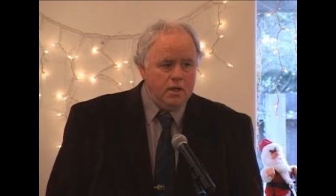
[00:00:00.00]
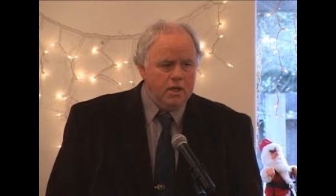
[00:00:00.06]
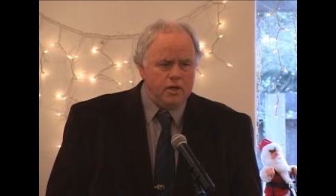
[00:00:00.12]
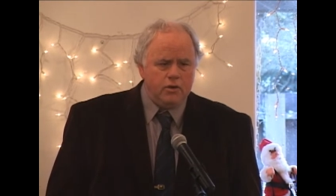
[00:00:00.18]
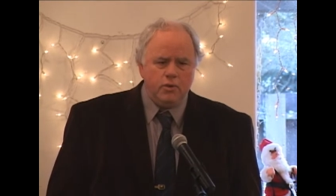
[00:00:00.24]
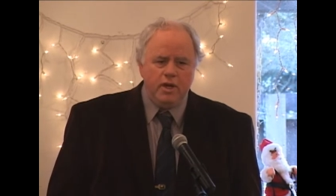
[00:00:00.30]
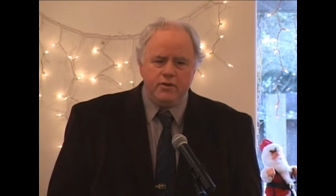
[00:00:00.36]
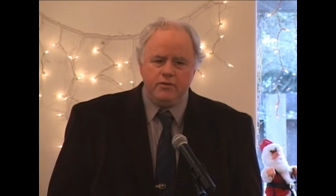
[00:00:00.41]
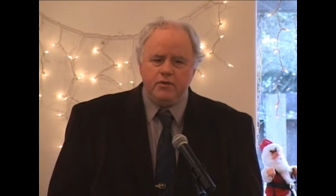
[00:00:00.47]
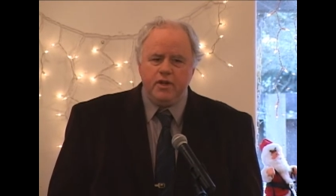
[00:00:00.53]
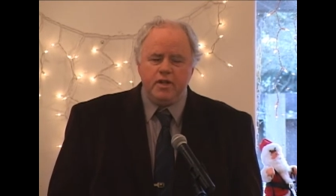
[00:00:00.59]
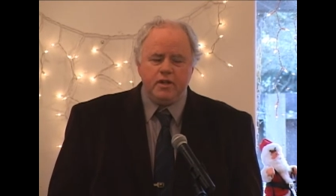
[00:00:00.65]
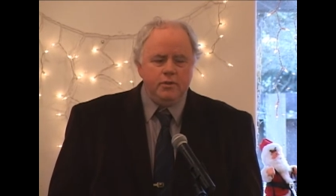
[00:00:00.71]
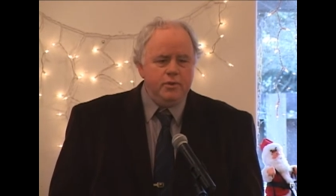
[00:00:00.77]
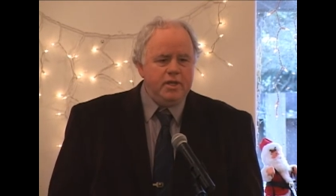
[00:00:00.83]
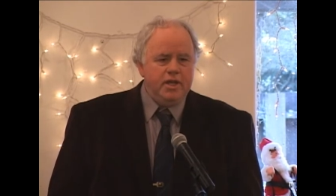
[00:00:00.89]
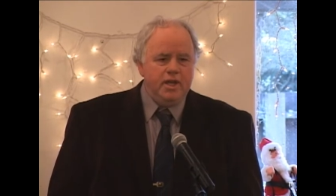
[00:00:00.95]
And quite
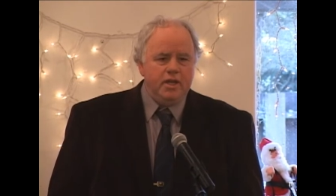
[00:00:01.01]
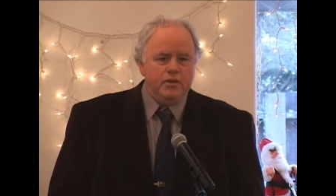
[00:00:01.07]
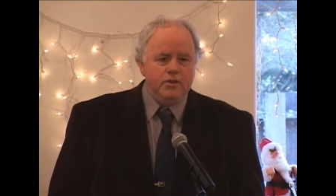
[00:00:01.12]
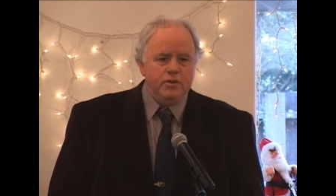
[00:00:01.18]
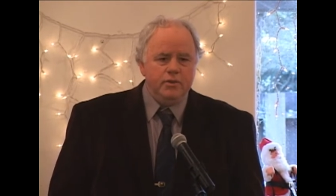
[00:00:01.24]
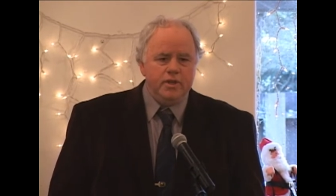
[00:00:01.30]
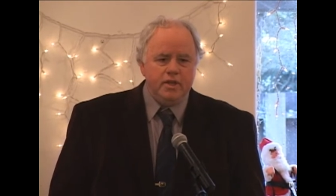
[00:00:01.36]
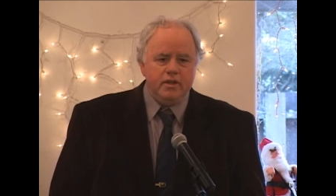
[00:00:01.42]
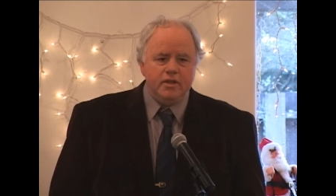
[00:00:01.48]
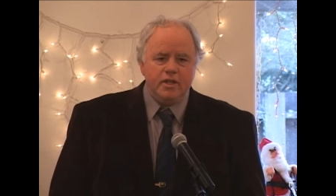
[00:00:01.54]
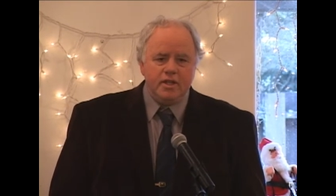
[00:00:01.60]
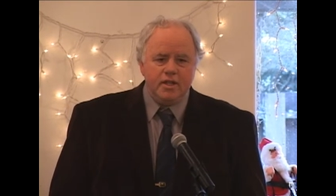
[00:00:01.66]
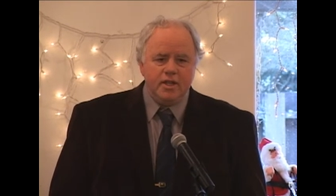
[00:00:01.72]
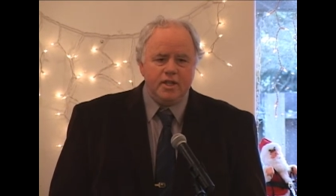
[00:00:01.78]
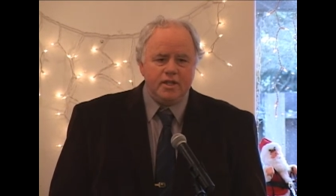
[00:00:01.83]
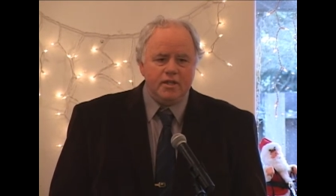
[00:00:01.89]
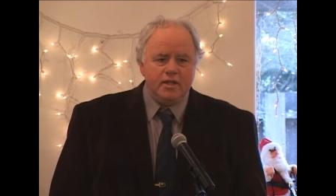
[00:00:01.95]
frankly, we can't do anything
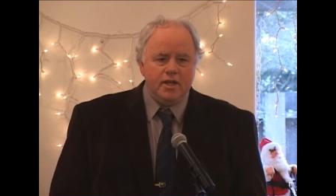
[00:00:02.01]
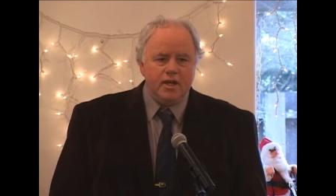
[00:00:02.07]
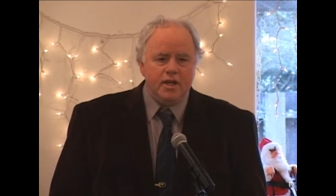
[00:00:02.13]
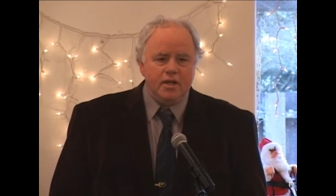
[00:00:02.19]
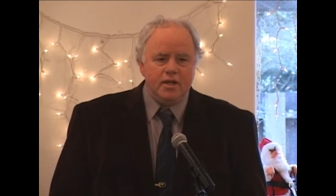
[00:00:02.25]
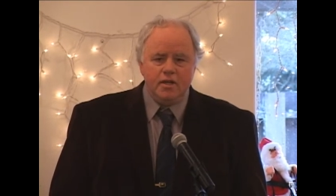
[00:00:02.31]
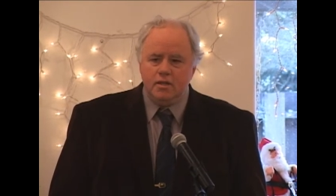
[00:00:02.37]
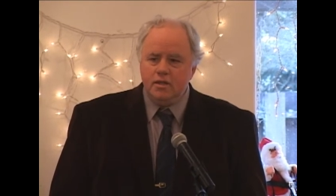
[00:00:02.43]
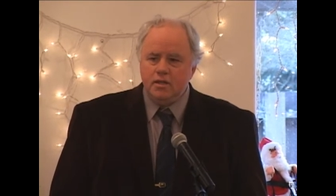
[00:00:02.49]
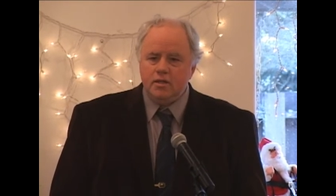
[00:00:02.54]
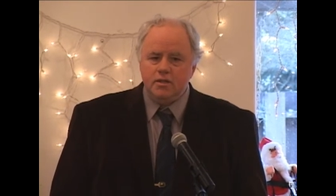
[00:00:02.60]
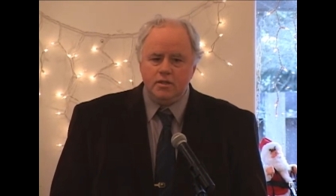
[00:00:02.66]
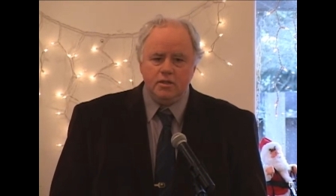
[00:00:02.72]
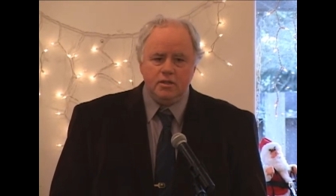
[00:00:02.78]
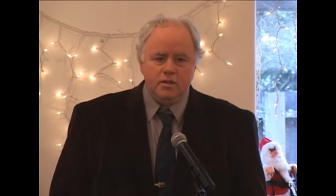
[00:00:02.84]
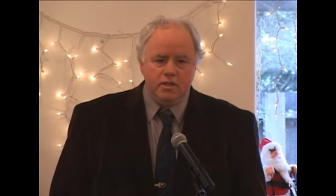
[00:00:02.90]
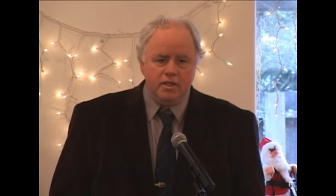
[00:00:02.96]
like that
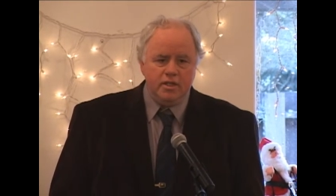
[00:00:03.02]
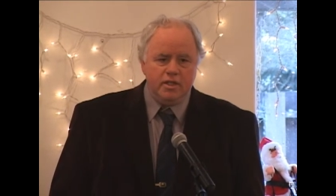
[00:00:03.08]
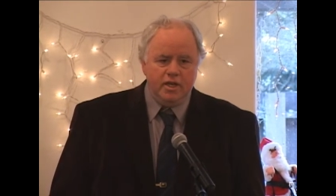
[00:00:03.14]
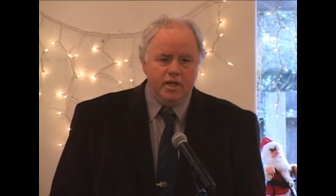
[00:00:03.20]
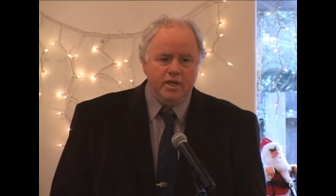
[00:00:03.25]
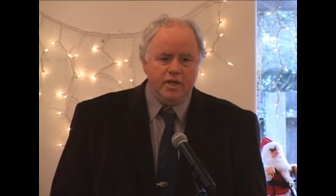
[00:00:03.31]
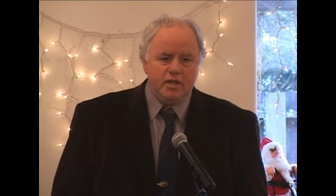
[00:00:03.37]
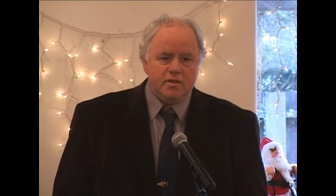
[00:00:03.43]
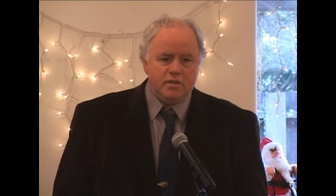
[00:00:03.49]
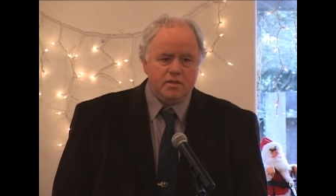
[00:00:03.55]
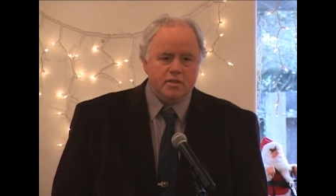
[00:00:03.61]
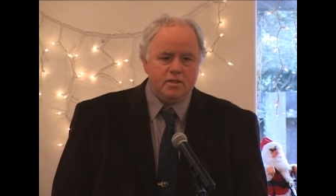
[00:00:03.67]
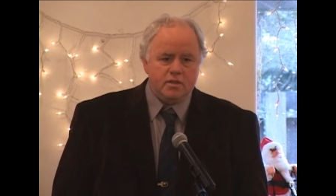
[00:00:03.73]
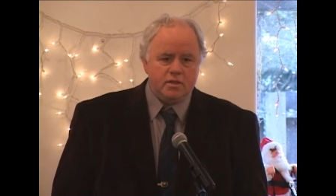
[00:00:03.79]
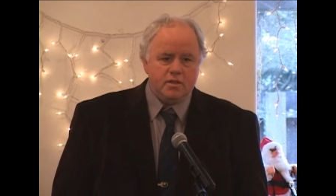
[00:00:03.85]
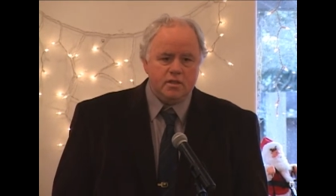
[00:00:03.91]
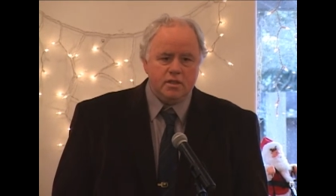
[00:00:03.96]
until the EIS
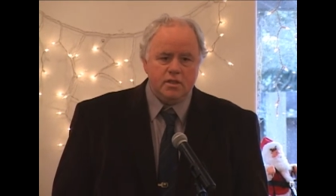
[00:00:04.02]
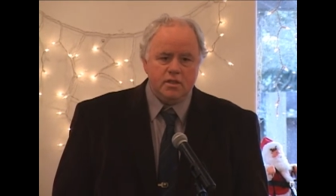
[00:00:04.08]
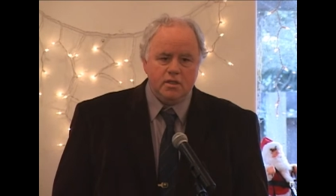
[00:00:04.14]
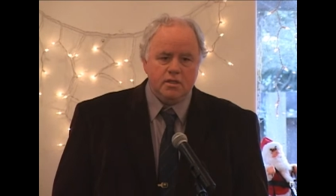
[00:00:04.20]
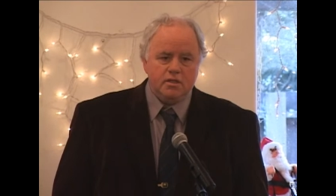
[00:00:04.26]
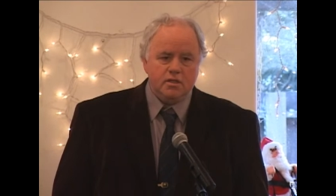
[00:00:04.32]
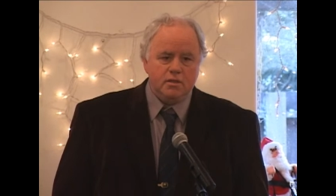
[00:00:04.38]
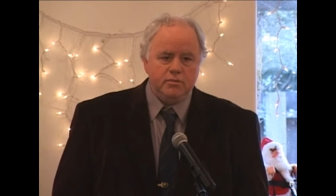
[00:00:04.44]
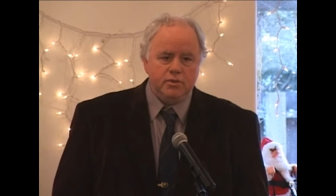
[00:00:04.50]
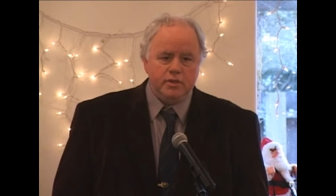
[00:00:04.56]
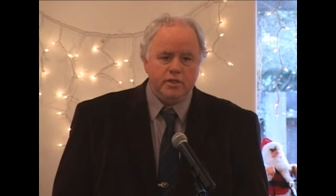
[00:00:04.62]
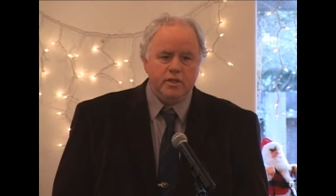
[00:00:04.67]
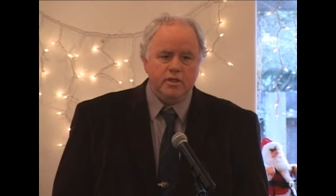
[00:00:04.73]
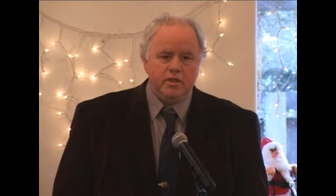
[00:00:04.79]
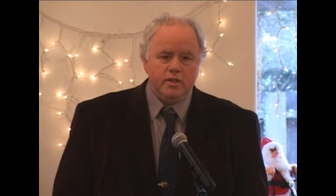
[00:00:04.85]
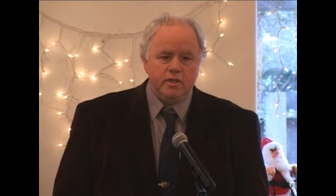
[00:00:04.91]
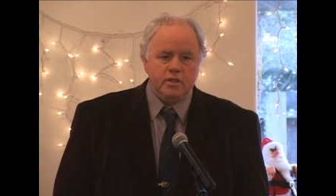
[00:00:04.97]
is, uh, is
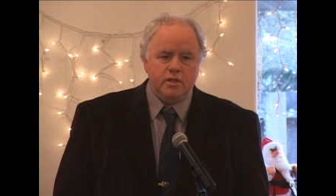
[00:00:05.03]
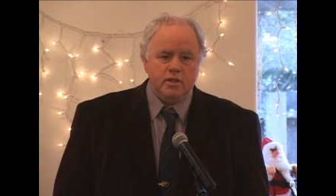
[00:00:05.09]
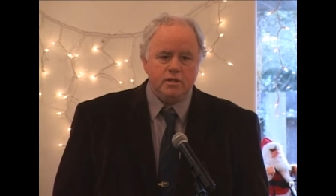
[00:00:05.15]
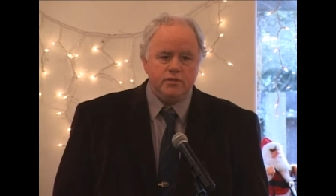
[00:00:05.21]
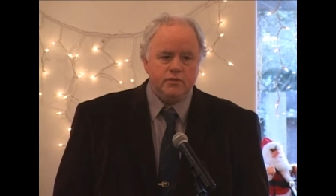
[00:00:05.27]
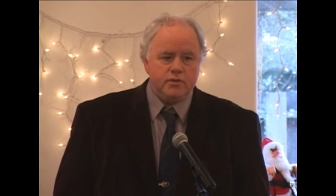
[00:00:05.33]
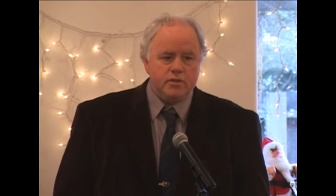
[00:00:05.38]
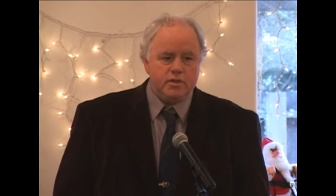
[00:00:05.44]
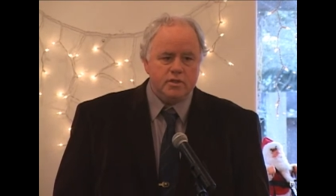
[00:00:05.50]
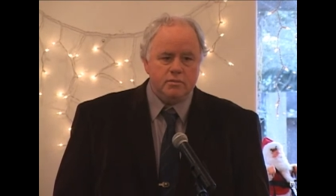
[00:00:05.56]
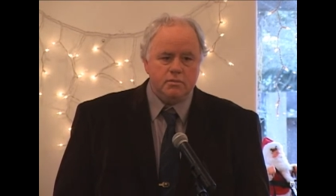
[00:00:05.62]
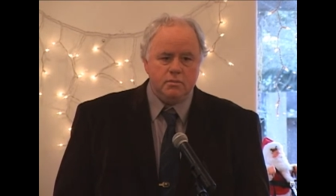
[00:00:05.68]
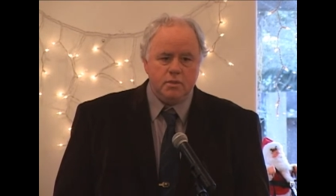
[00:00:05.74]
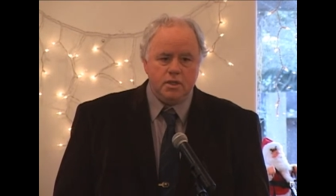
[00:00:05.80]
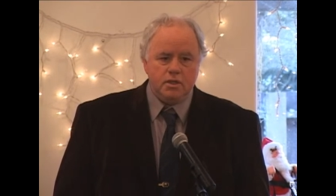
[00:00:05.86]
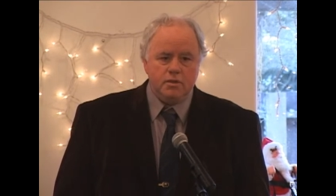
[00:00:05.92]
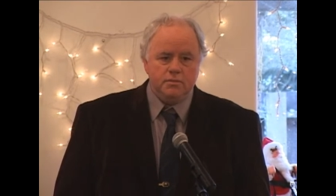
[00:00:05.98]
completed and calls for
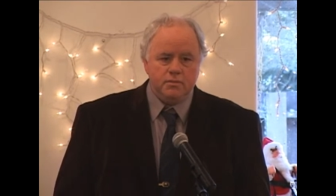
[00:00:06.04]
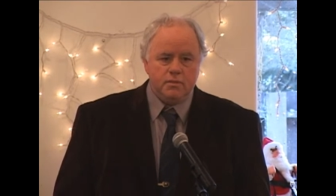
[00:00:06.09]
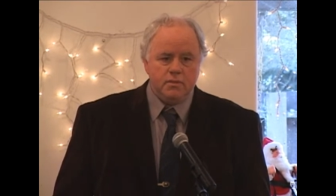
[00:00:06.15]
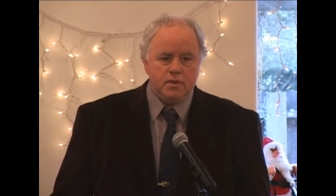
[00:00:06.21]
some, uh,